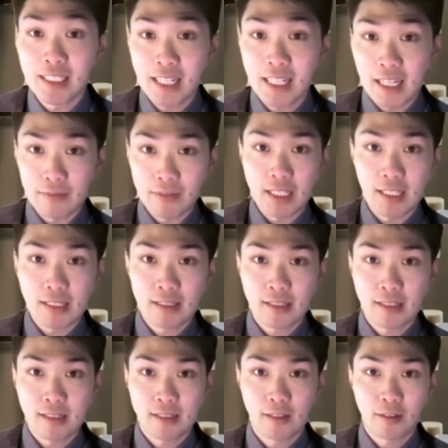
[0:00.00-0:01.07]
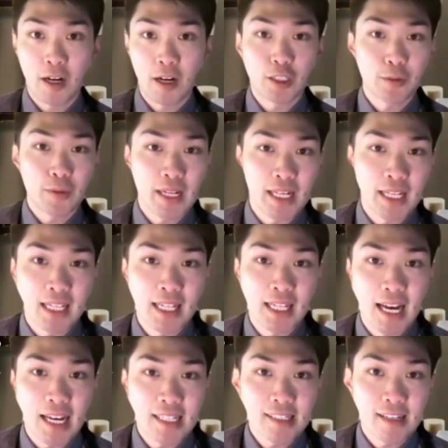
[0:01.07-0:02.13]
Davis, graduating
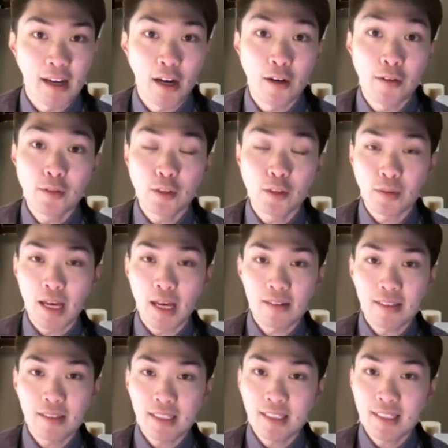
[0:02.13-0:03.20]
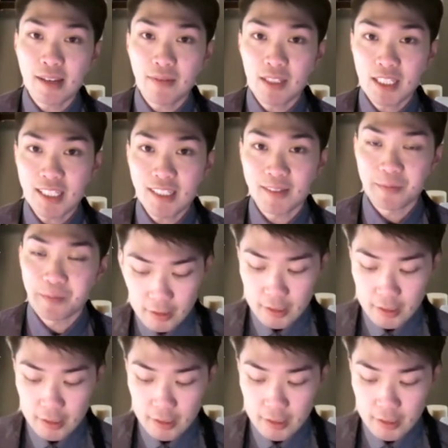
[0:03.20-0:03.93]
class of 2017.